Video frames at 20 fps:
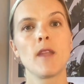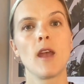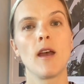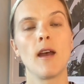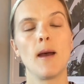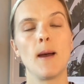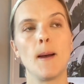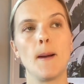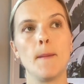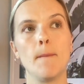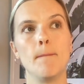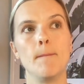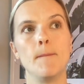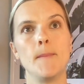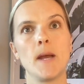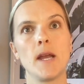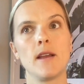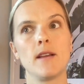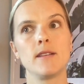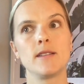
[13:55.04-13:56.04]

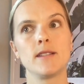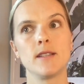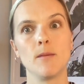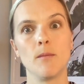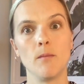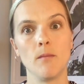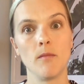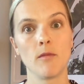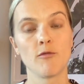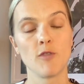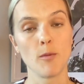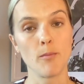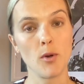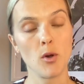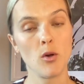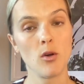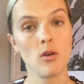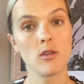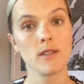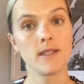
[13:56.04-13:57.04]
some
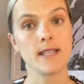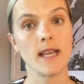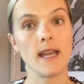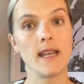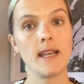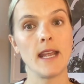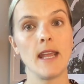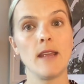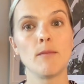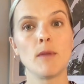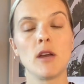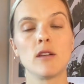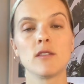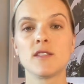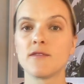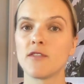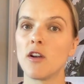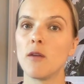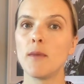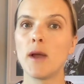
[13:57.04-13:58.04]
reports and
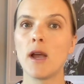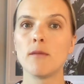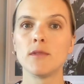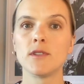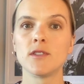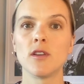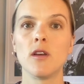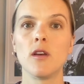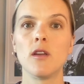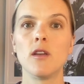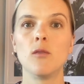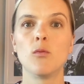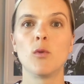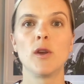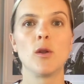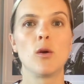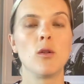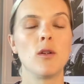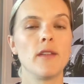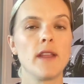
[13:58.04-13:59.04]
emails from Amazon
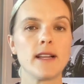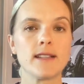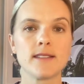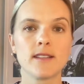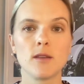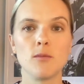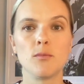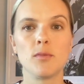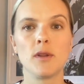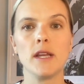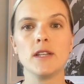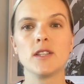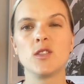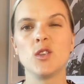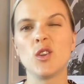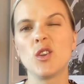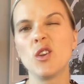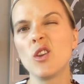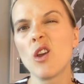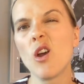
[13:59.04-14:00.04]
when all of that's complete. So
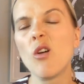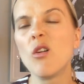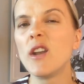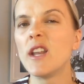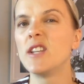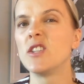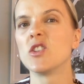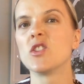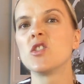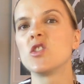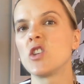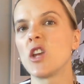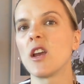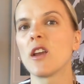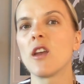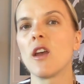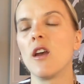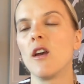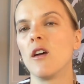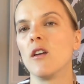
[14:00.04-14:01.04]
you can go in and just
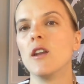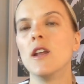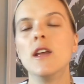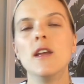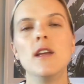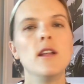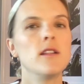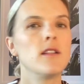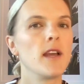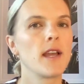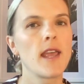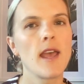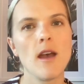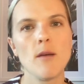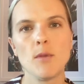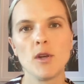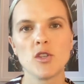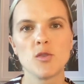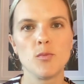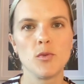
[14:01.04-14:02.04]
check out like how
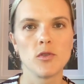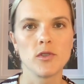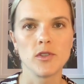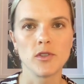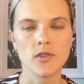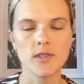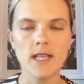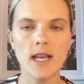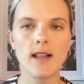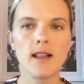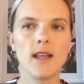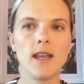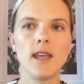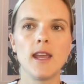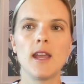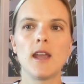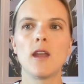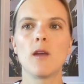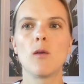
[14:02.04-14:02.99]
much books you're selling,